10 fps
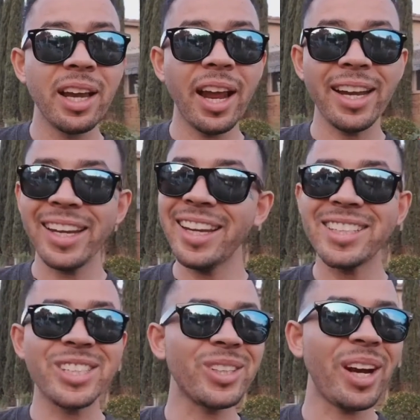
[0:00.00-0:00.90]
And
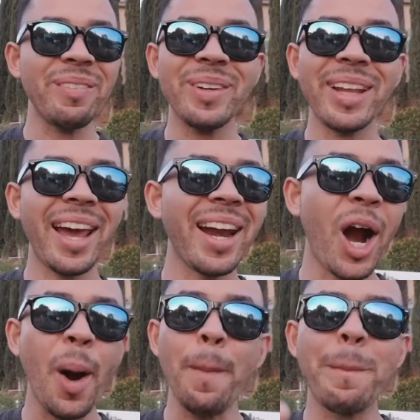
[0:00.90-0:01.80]
each year after that,
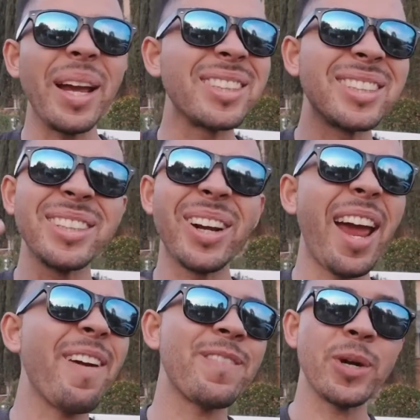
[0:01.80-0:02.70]
our best year
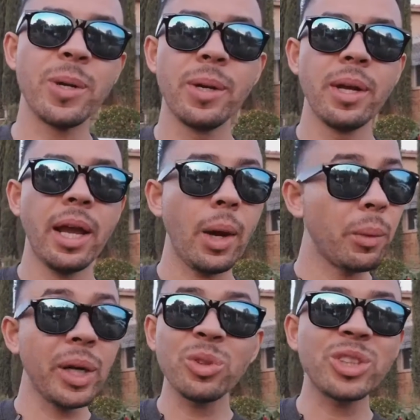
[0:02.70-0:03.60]
ever. And
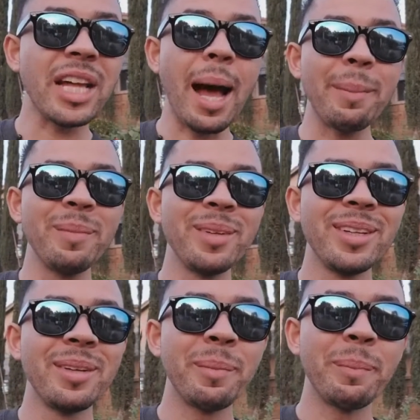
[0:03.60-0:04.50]
we don't stop,
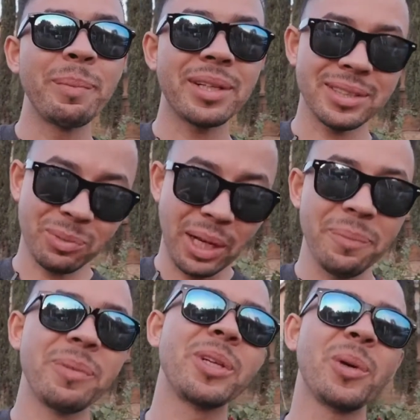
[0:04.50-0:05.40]
because
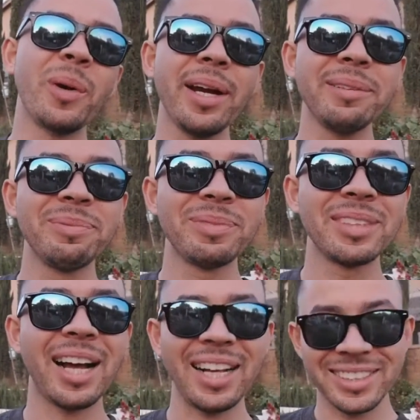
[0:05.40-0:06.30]
you know why?
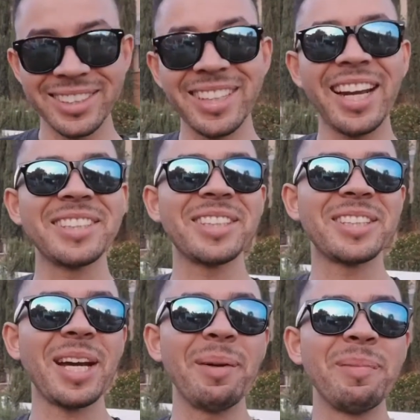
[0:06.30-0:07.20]
I'll see you guys at the
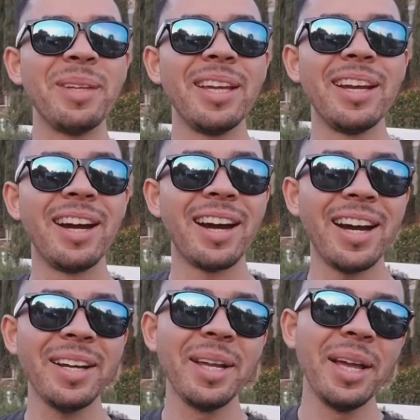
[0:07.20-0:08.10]
top. All
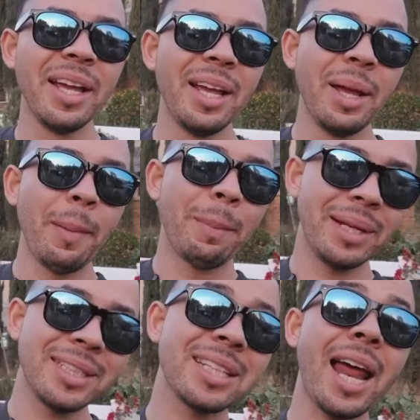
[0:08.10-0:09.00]
right?
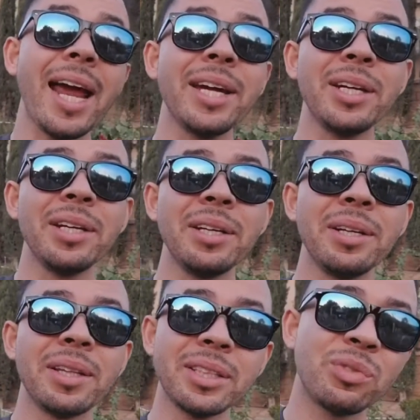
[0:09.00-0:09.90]
Please like
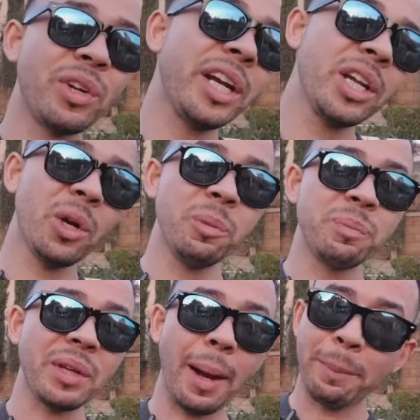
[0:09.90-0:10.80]
this video.
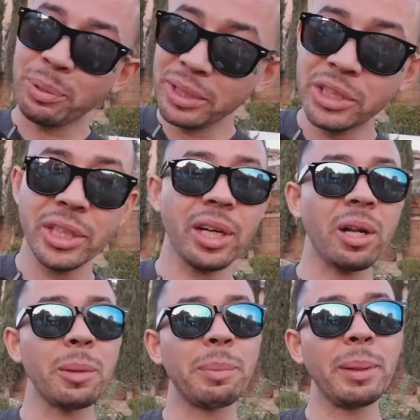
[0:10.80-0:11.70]
I appreciate all
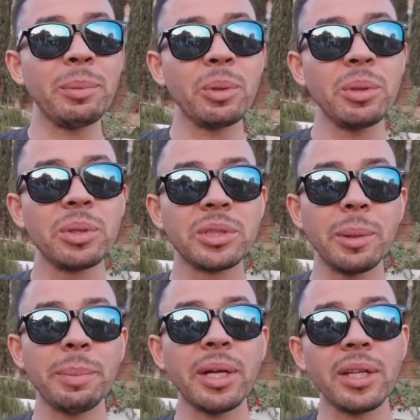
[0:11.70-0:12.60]
the people
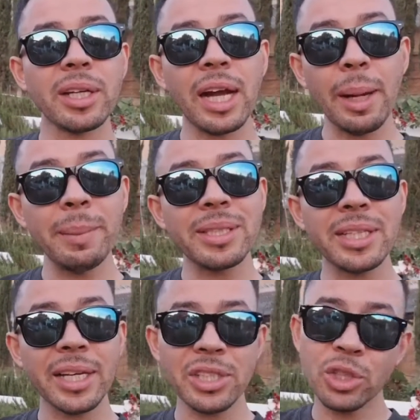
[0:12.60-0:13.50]
jumping on the comment
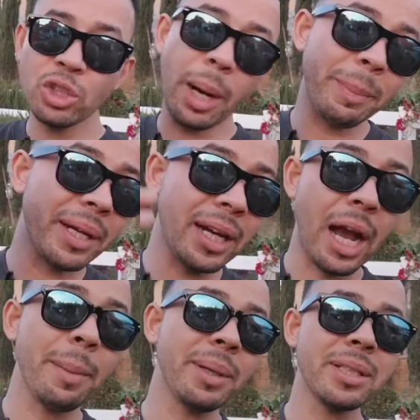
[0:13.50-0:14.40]
section, dropping
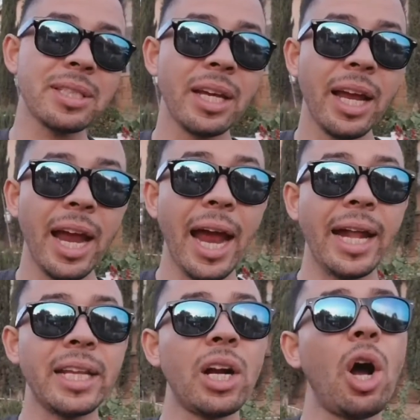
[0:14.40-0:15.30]
comments,
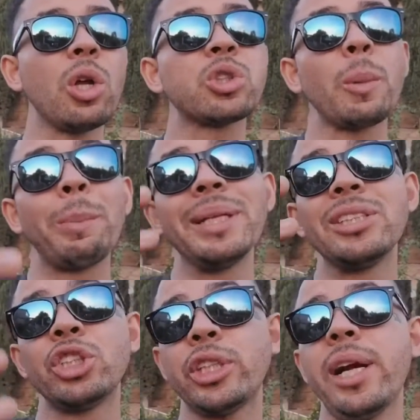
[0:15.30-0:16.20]
and then also please
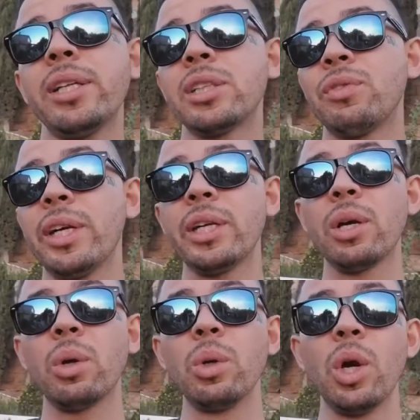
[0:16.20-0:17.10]
share this
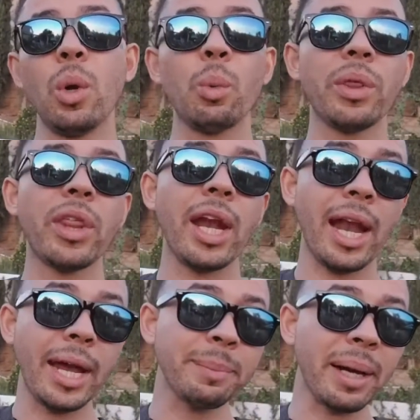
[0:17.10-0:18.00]
video with
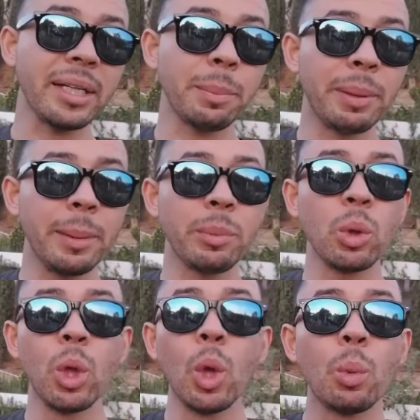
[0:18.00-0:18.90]
like-minded
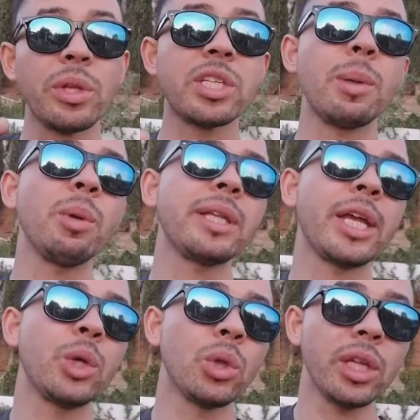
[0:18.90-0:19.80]
people, with someone that
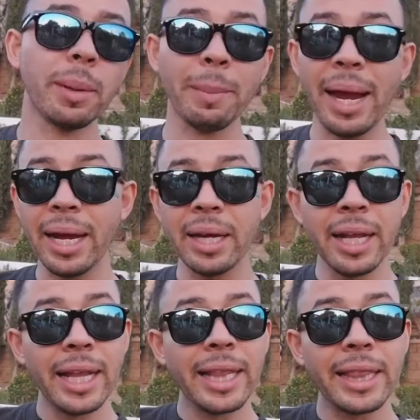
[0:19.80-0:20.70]
you think, man,
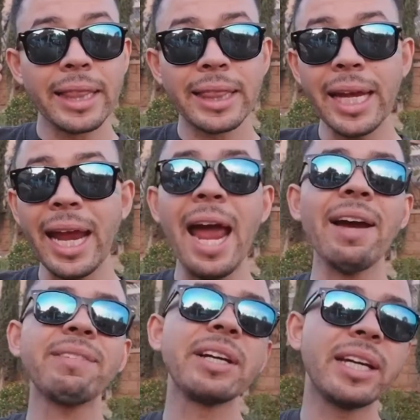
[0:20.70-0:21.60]
they
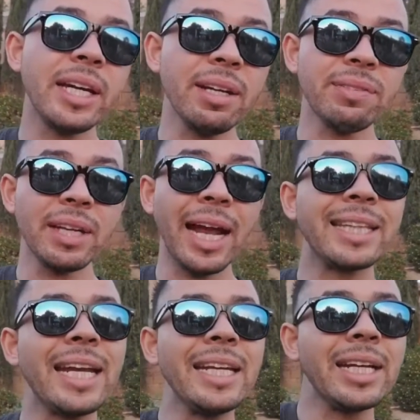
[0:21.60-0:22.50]
have a gift and
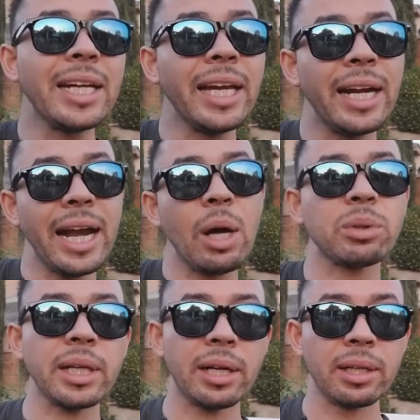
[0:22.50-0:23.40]
they need to get it out
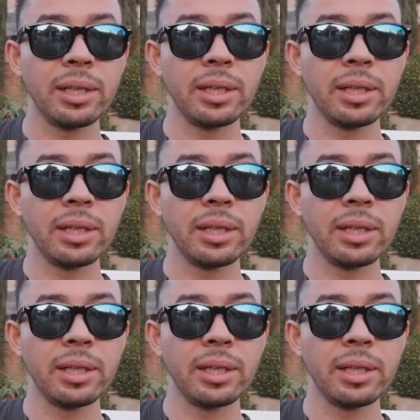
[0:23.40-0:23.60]
there.